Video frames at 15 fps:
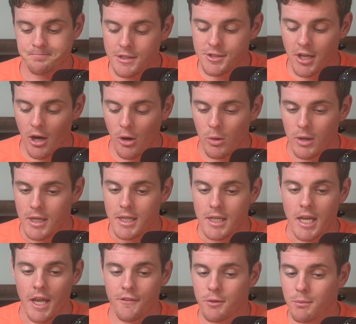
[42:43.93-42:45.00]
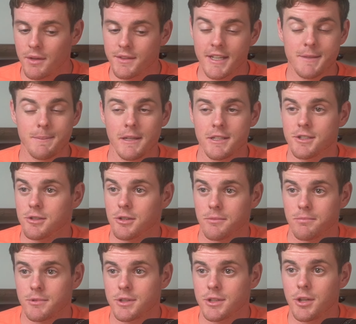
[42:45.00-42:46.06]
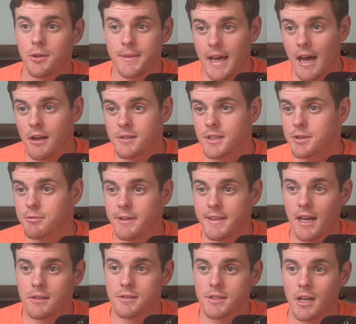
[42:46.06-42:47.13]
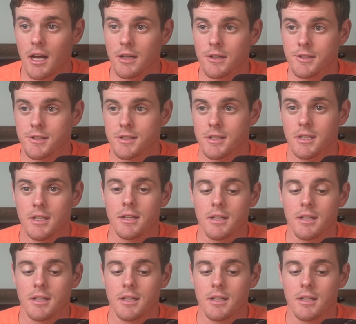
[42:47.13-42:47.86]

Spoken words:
So if your monthly expenses are $2,000, $3,000,